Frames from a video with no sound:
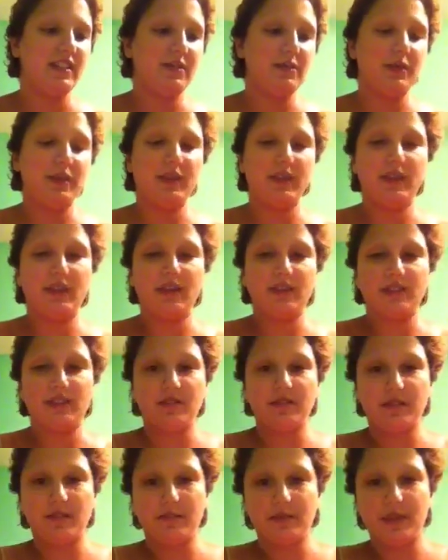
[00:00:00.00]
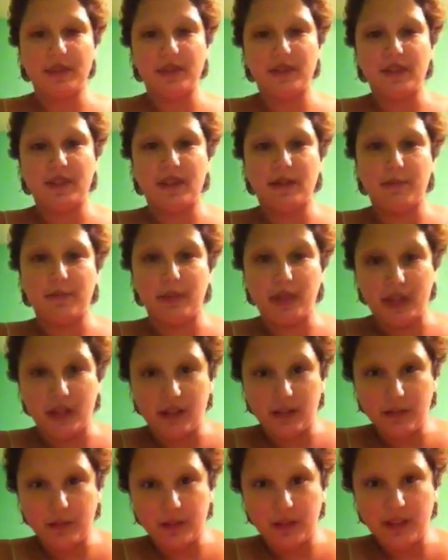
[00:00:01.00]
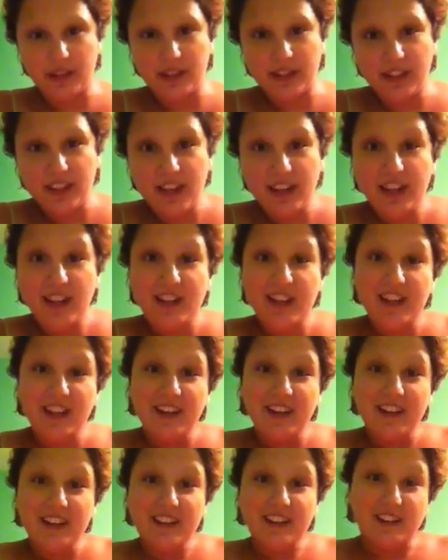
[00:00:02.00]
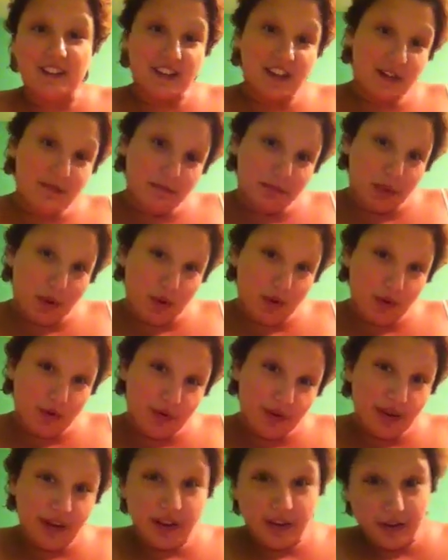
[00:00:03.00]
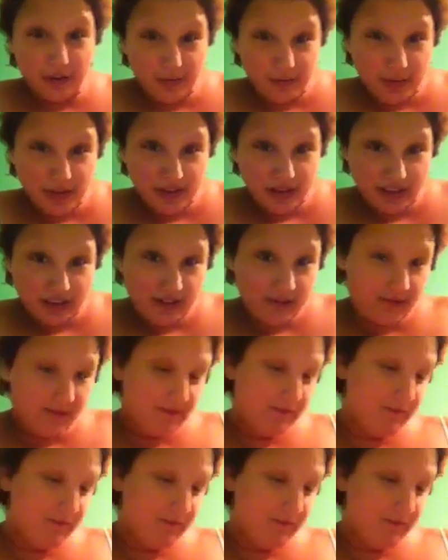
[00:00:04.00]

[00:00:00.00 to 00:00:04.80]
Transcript: Well, it also depends on how big you want it. Since I'm bold, I go big.